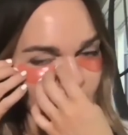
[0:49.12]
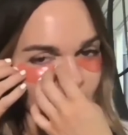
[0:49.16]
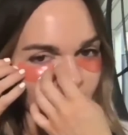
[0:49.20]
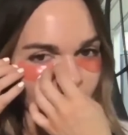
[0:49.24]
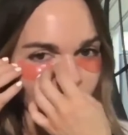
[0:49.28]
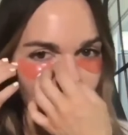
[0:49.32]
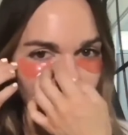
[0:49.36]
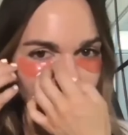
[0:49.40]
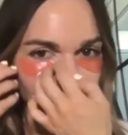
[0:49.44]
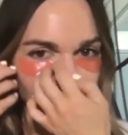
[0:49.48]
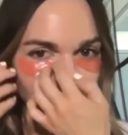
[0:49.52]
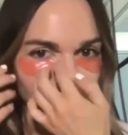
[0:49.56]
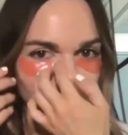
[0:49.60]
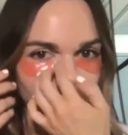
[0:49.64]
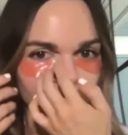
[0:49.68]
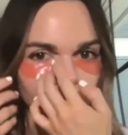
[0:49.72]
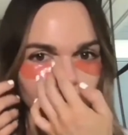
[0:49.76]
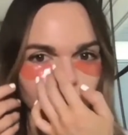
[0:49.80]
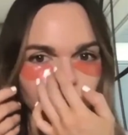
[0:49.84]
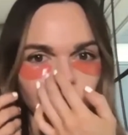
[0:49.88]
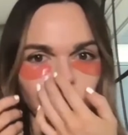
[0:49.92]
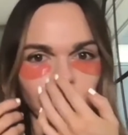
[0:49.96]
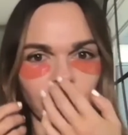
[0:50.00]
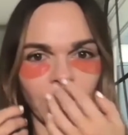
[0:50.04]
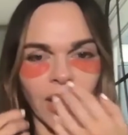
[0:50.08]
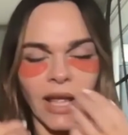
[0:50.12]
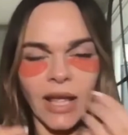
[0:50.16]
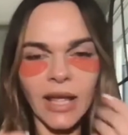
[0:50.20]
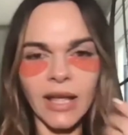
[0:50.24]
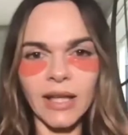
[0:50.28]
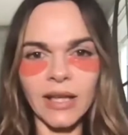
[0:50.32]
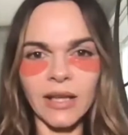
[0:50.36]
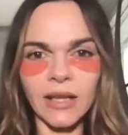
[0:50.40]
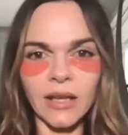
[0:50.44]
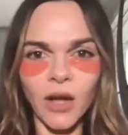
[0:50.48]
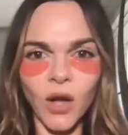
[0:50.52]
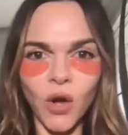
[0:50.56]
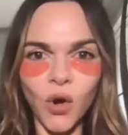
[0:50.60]
I do
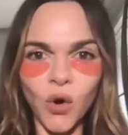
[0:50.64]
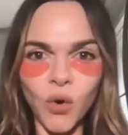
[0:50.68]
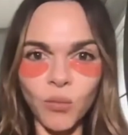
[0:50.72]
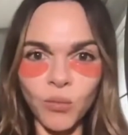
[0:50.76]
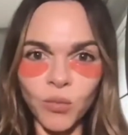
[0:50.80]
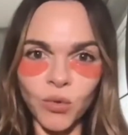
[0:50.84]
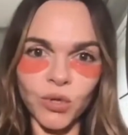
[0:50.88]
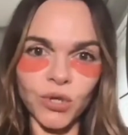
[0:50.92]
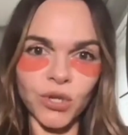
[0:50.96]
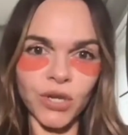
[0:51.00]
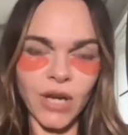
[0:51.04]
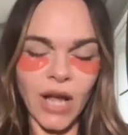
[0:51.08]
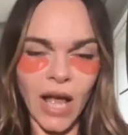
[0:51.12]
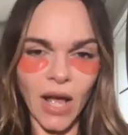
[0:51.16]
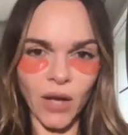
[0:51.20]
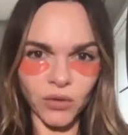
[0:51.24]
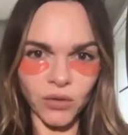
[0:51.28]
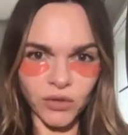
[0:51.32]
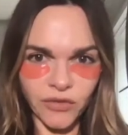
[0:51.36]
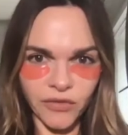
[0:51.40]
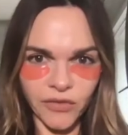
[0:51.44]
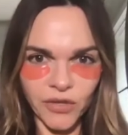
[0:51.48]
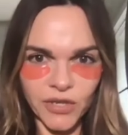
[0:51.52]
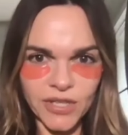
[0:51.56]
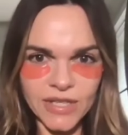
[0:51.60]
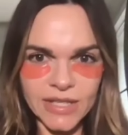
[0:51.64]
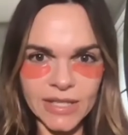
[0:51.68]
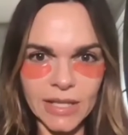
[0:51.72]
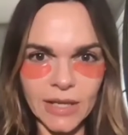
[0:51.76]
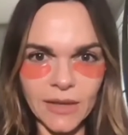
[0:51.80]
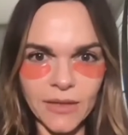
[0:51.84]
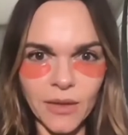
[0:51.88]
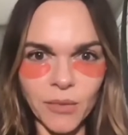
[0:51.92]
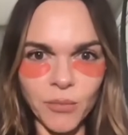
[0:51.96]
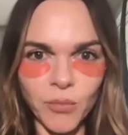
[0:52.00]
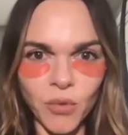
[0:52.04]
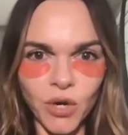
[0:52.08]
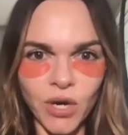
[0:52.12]
a home workout first thing
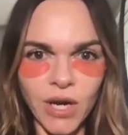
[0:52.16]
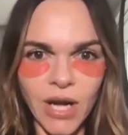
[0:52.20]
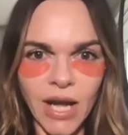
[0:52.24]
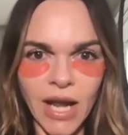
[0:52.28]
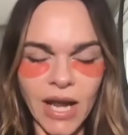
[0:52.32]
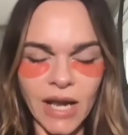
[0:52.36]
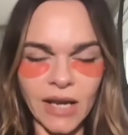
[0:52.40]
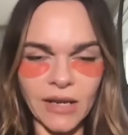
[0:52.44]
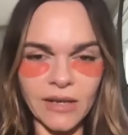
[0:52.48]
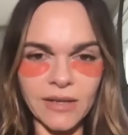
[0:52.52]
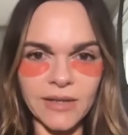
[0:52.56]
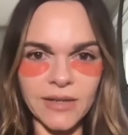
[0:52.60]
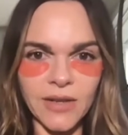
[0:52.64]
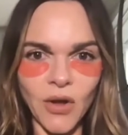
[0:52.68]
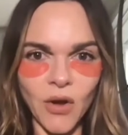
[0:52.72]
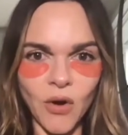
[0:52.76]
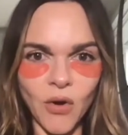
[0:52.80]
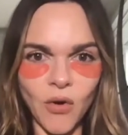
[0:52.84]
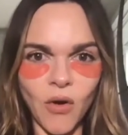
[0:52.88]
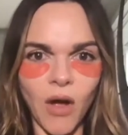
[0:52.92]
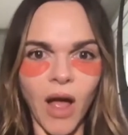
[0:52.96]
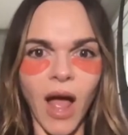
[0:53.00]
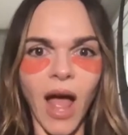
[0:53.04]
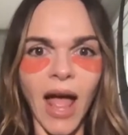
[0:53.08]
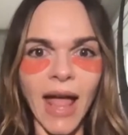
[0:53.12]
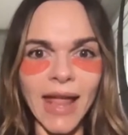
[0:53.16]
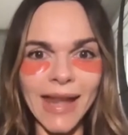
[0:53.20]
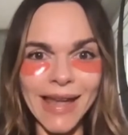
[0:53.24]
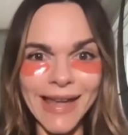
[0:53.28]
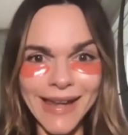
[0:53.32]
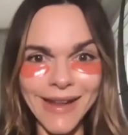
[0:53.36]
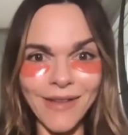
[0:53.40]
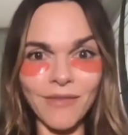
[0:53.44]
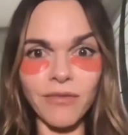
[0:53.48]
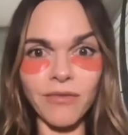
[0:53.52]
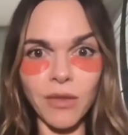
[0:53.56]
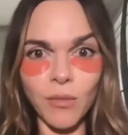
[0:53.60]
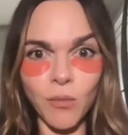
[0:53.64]
in the morning, so I
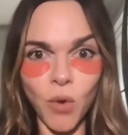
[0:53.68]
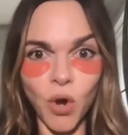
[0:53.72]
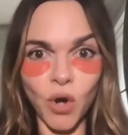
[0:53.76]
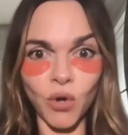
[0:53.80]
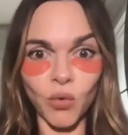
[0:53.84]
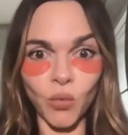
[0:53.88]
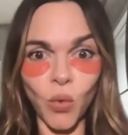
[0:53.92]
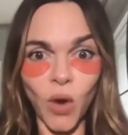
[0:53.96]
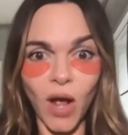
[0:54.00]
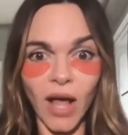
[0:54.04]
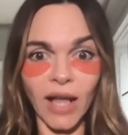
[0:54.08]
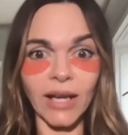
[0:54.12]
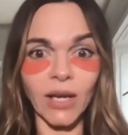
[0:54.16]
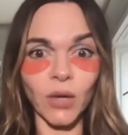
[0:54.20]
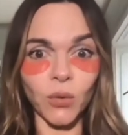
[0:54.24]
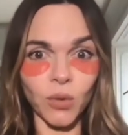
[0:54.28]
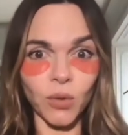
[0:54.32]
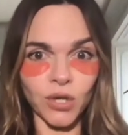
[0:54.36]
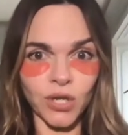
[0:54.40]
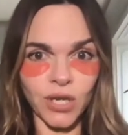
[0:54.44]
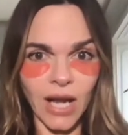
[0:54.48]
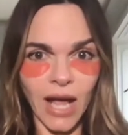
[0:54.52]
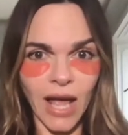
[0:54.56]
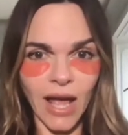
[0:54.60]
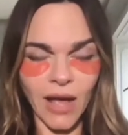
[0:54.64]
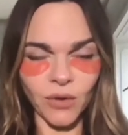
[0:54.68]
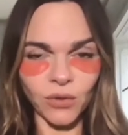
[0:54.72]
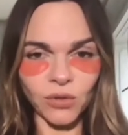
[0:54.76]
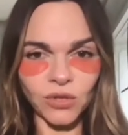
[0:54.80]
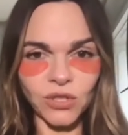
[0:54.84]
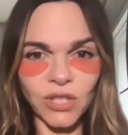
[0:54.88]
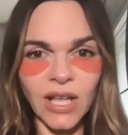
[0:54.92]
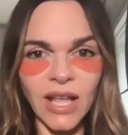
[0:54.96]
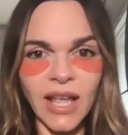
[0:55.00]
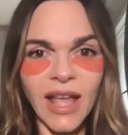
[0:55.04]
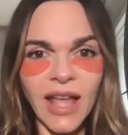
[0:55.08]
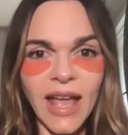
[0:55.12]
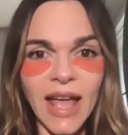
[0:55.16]
leave them on while I work out.
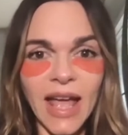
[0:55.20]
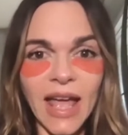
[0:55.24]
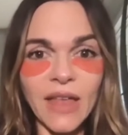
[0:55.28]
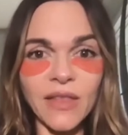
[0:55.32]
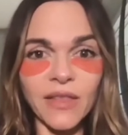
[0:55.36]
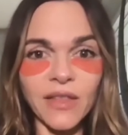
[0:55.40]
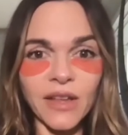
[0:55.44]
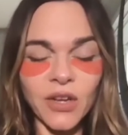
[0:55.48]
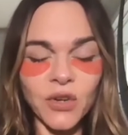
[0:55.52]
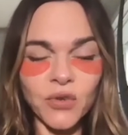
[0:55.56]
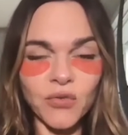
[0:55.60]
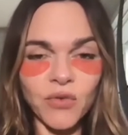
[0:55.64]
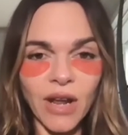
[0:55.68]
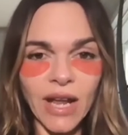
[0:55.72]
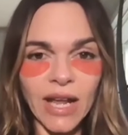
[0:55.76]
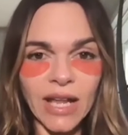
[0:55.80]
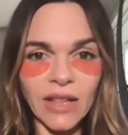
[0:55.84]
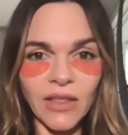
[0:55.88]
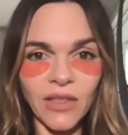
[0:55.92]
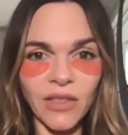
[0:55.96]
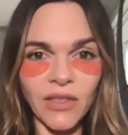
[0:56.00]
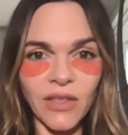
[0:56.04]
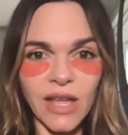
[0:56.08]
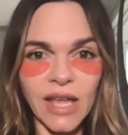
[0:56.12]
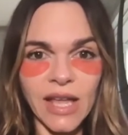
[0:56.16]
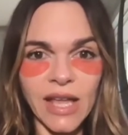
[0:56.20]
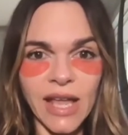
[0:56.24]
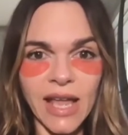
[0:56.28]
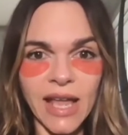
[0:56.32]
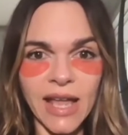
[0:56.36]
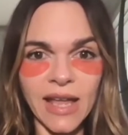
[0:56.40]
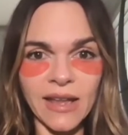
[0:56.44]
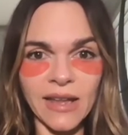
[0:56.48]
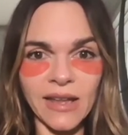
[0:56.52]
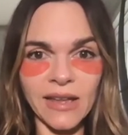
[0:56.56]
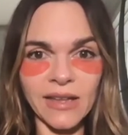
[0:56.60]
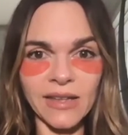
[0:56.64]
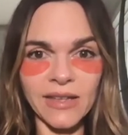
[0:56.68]
And the great thing
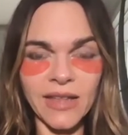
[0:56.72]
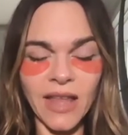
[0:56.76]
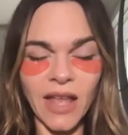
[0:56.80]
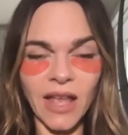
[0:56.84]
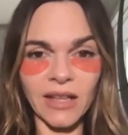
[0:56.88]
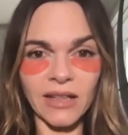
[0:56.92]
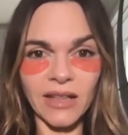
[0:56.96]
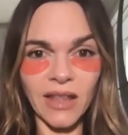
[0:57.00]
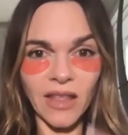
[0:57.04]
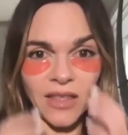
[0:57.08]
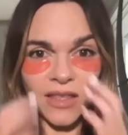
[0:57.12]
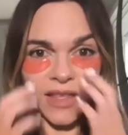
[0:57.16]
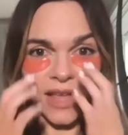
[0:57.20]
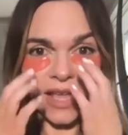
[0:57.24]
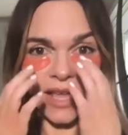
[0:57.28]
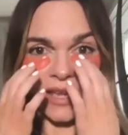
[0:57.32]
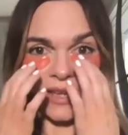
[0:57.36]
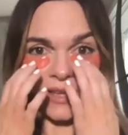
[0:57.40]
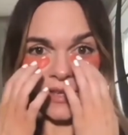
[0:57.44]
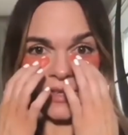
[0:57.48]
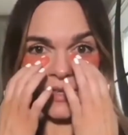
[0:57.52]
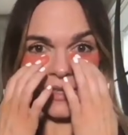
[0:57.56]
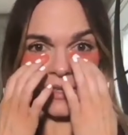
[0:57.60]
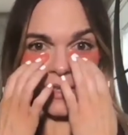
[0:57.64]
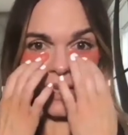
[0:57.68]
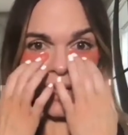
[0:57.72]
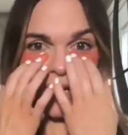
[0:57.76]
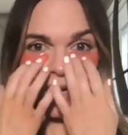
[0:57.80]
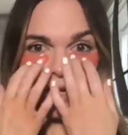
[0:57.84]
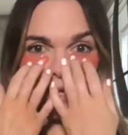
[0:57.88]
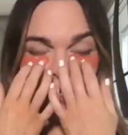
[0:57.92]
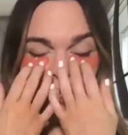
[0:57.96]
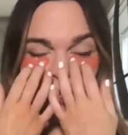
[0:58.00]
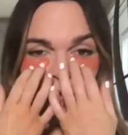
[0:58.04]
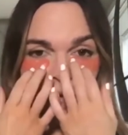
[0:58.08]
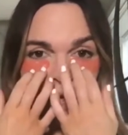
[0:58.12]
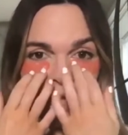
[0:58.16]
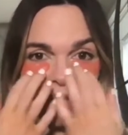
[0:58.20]
is that they
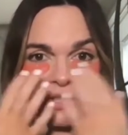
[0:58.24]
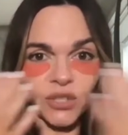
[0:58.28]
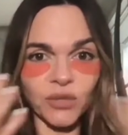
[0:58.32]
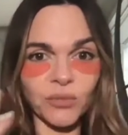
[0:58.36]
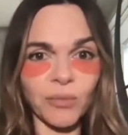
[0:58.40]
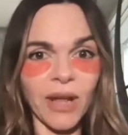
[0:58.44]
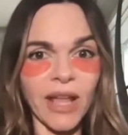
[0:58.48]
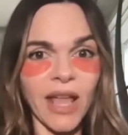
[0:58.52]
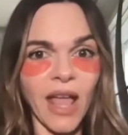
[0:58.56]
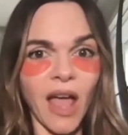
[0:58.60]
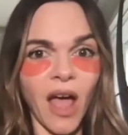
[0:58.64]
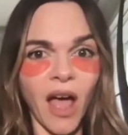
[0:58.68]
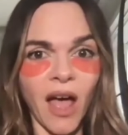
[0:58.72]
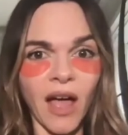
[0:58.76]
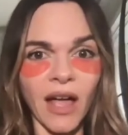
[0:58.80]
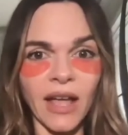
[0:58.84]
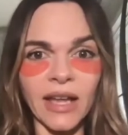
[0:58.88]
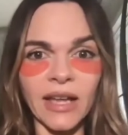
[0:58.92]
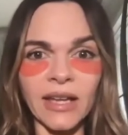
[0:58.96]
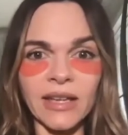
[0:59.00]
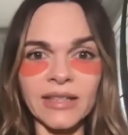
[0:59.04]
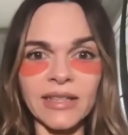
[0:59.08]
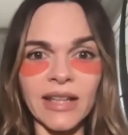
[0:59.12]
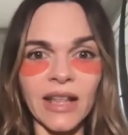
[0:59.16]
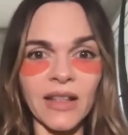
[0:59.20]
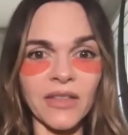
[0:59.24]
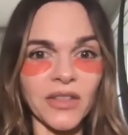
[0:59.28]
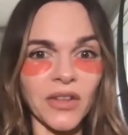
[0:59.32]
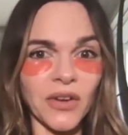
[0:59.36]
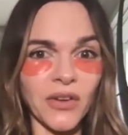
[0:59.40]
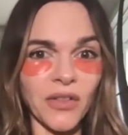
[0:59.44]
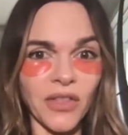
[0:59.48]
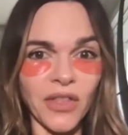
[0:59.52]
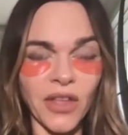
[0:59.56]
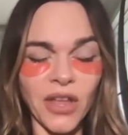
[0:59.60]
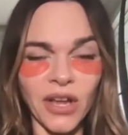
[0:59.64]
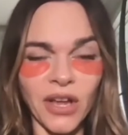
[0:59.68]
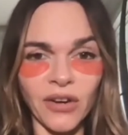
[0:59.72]
stick under my eyes and they're
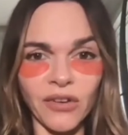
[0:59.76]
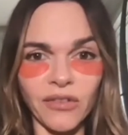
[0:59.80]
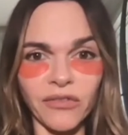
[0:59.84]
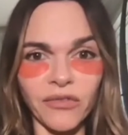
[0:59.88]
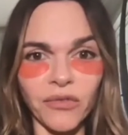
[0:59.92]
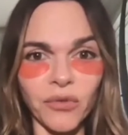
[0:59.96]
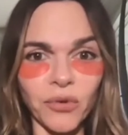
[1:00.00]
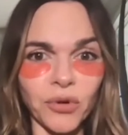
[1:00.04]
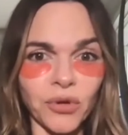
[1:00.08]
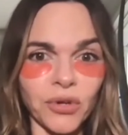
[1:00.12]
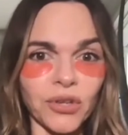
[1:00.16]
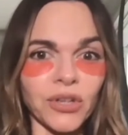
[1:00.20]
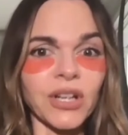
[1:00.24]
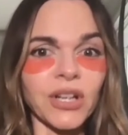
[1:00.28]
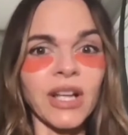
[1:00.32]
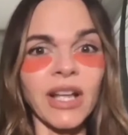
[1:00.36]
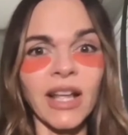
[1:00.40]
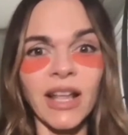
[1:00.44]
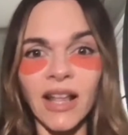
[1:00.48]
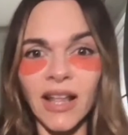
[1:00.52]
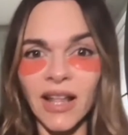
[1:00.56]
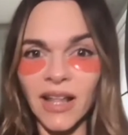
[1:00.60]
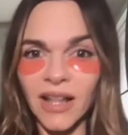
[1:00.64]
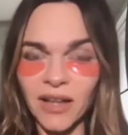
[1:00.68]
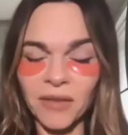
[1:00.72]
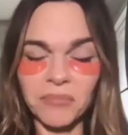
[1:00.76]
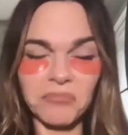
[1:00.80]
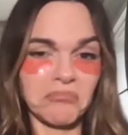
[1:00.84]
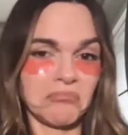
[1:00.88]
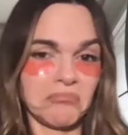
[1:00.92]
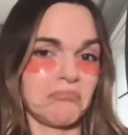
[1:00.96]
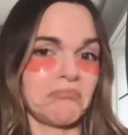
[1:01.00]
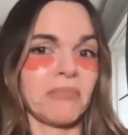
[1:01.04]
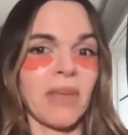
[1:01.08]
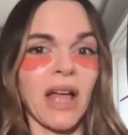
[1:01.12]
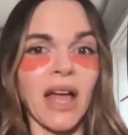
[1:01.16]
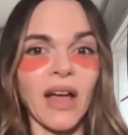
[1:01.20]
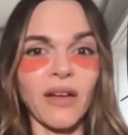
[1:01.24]
there for
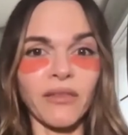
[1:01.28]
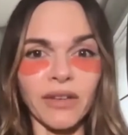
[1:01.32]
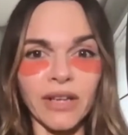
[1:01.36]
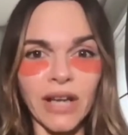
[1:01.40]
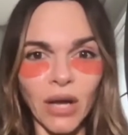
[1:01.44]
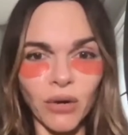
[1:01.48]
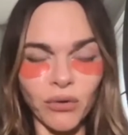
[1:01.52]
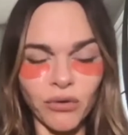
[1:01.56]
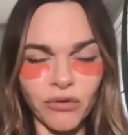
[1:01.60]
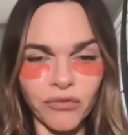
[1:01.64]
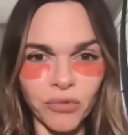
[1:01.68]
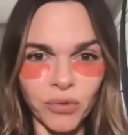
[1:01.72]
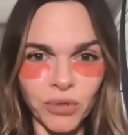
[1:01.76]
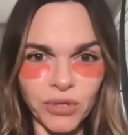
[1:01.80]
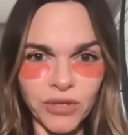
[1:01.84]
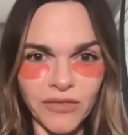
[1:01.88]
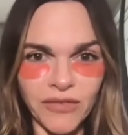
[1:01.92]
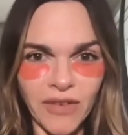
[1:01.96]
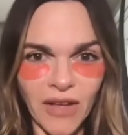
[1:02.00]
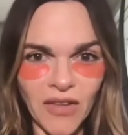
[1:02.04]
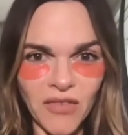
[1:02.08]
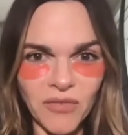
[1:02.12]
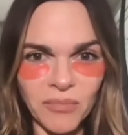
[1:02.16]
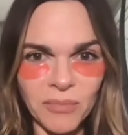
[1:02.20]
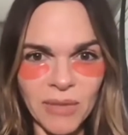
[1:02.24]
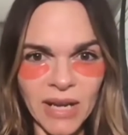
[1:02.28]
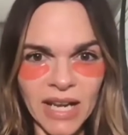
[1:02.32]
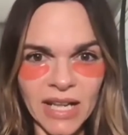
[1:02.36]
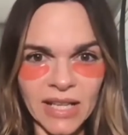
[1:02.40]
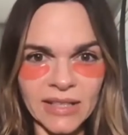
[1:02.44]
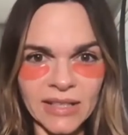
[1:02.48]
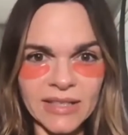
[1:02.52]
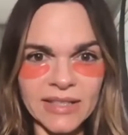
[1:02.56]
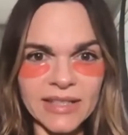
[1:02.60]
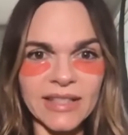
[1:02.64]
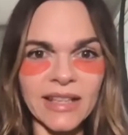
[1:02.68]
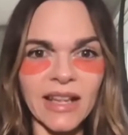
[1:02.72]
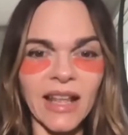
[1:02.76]
half an hour, 45
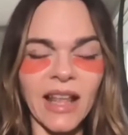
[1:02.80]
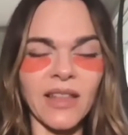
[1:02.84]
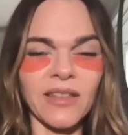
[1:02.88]
minutes.